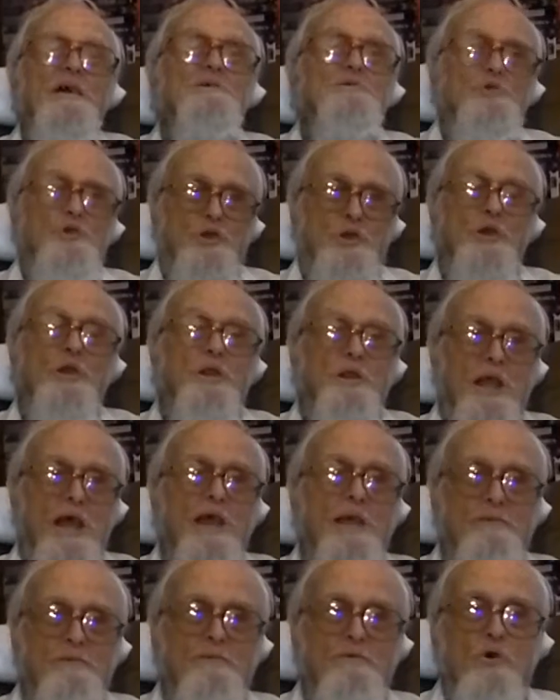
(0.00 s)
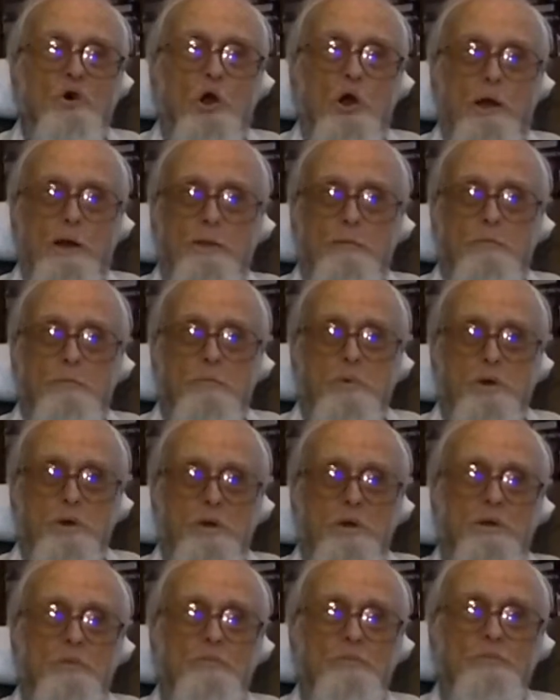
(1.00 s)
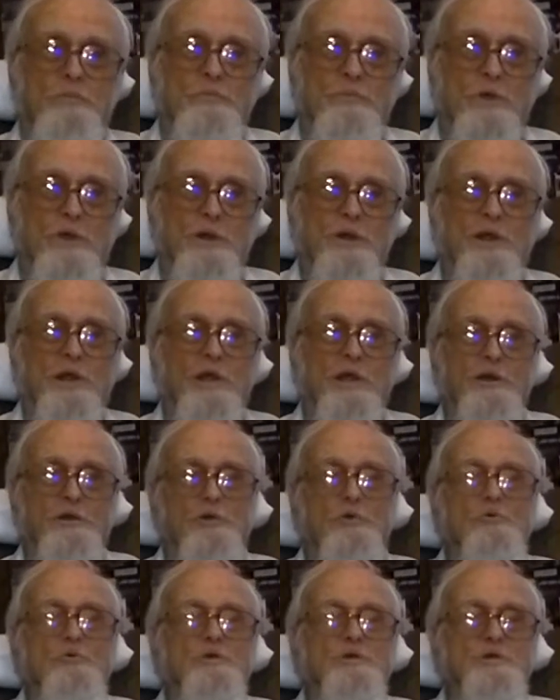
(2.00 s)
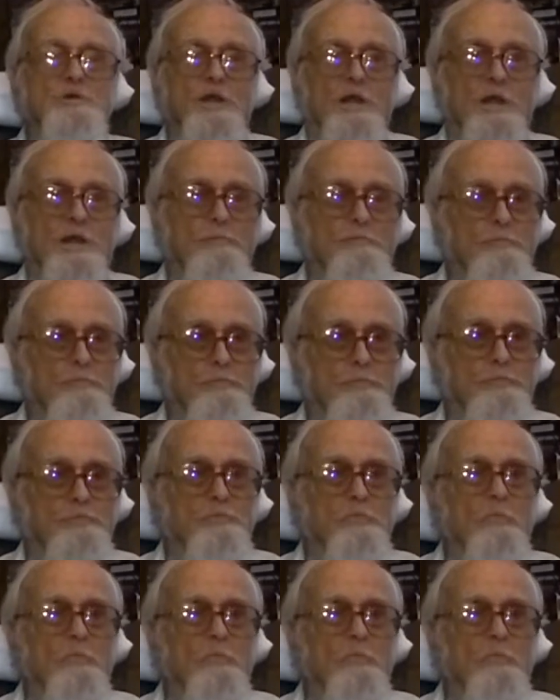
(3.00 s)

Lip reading: It's a good name for him, and he knew his name.